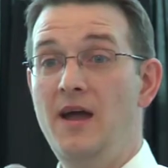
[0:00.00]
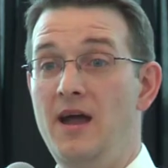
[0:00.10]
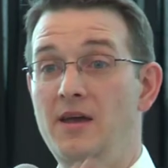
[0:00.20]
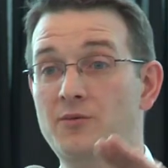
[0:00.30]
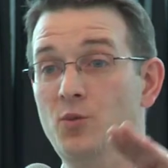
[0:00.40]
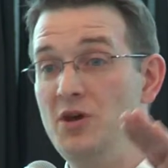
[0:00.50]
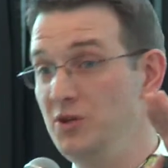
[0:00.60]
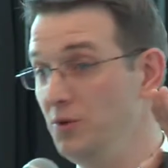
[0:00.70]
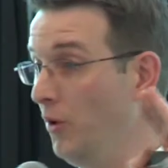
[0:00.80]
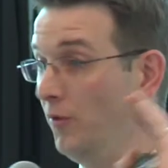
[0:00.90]
and we
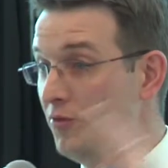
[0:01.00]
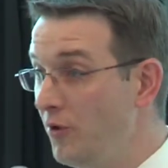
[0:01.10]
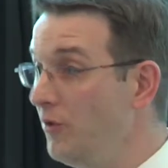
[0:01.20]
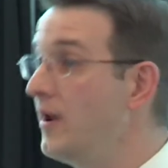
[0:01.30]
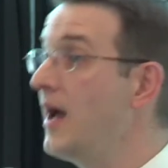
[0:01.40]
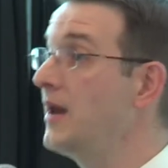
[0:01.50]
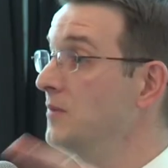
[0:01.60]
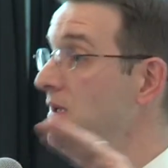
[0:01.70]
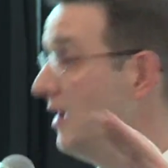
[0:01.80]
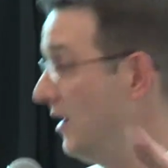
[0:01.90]
do both
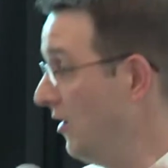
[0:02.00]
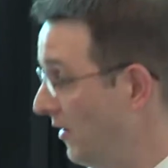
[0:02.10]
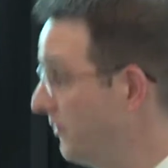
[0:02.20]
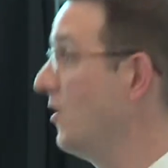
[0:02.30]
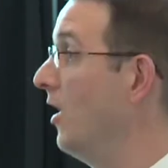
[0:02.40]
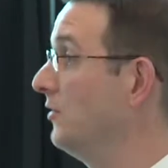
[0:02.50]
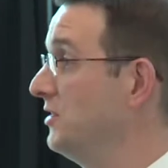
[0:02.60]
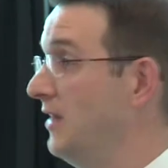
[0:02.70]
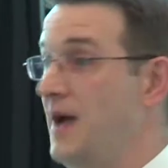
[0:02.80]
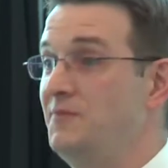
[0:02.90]
neuroanatomy and
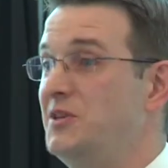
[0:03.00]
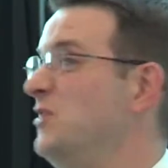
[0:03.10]
osteology labs.